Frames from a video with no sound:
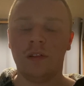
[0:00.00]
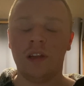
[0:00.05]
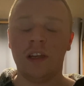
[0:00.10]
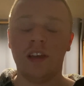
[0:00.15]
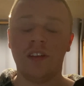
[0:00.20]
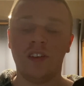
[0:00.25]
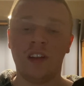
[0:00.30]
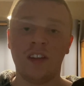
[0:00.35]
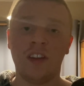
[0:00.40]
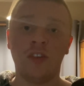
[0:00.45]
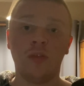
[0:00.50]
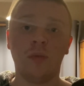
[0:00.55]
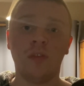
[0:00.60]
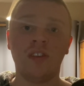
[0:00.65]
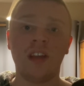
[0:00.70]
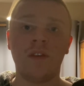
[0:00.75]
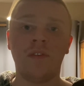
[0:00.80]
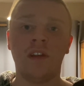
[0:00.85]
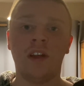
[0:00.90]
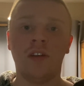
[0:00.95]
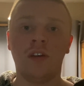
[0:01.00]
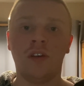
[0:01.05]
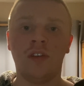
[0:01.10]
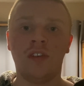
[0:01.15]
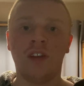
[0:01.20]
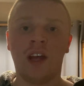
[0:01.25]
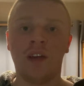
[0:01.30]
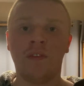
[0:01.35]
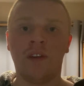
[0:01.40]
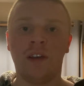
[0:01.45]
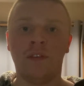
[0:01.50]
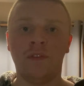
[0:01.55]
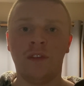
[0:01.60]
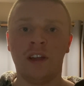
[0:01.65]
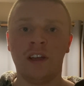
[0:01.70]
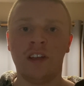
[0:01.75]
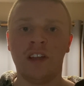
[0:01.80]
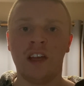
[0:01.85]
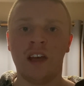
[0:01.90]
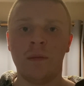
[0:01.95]
Like I said, this was definitely a good sci-fi
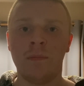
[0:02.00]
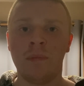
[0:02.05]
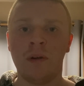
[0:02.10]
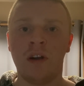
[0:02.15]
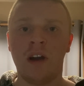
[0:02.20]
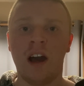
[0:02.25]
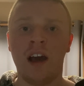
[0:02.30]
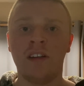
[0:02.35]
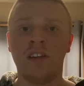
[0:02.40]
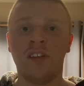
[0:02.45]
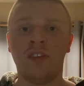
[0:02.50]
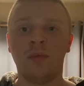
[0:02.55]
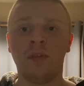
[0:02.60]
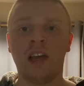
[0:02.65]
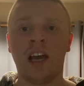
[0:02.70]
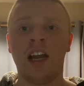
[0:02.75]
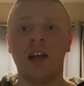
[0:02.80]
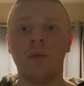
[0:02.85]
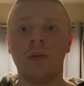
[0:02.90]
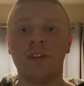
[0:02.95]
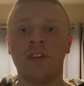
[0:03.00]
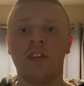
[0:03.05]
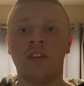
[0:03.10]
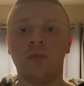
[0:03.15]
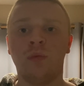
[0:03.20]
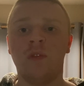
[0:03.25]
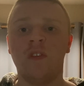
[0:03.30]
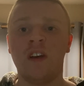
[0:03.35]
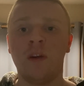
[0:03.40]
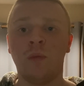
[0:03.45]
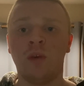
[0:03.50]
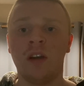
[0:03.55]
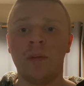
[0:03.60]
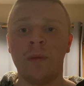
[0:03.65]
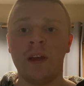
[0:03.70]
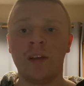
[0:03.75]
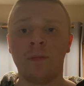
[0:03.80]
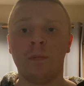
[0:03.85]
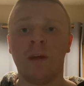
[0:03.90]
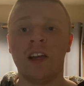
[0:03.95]
flick here, but I just kind of wish this film would
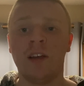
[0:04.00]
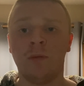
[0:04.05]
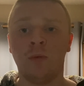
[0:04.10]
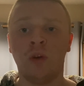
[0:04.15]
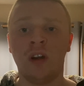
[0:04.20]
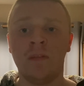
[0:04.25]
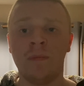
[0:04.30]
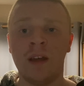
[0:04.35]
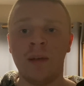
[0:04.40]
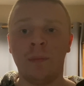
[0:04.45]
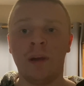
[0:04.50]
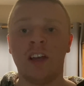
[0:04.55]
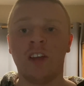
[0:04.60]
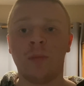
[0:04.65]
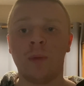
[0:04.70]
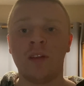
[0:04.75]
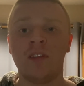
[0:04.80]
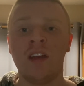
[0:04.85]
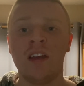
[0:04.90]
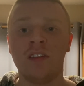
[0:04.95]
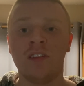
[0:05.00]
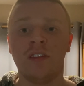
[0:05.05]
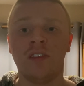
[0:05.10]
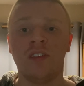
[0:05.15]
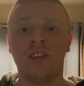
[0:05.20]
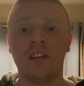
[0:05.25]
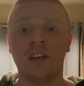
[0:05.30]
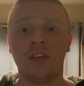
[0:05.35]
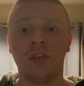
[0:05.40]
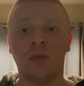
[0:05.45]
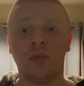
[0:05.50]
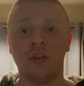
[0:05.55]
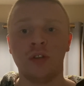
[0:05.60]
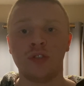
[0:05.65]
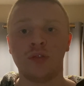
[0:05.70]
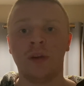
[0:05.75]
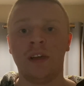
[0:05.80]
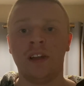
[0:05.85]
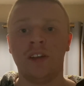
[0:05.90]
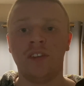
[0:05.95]
have met my expectations since I saw the
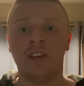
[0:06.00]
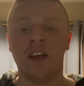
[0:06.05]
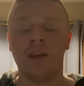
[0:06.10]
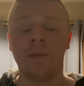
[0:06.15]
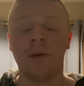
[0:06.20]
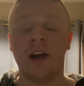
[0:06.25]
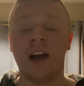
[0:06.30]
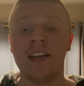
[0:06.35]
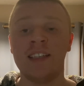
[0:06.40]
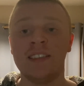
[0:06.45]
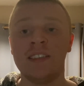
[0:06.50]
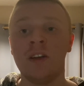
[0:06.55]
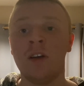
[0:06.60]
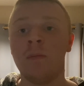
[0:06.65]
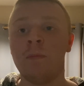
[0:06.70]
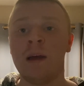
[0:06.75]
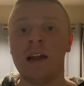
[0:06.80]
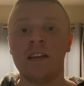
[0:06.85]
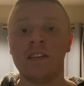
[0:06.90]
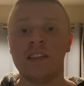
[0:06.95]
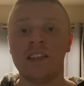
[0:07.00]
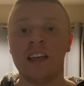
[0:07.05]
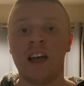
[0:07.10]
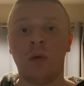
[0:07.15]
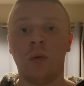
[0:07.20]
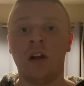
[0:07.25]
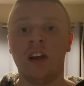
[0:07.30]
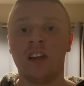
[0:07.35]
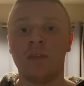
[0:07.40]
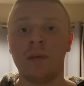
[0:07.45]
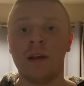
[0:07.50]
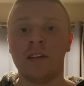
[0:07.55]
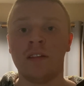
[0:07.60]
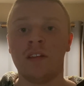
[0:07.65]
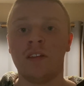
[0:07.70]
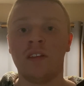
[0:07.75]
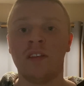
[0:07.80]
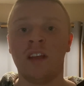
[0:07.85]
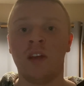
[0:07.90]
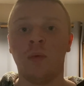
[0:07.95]
trailers here. But I still managed to get what I expected to
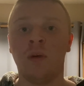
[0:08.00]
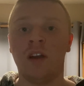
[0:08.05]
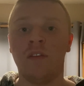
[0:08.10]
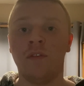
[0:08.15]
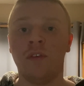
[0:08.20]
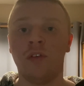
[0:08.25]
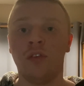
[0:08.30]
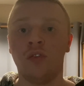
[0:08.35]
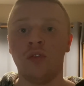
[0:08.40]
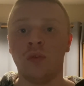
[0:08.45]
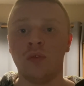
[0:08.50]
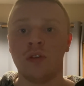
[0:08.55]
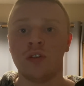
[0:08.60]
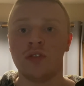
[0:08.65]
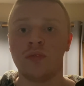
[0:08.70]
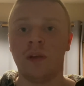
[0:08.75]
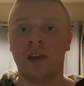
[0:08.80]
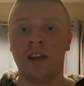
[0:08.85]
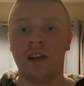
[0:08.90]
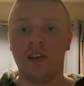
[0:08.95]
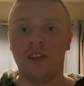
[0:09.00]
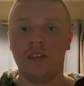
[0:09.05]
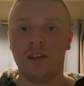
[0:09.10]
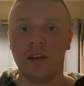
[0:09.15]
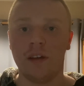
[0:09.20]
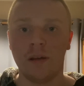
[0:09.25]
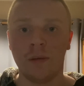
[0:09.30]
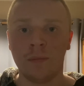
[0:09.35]
see when I first saw the trailers here.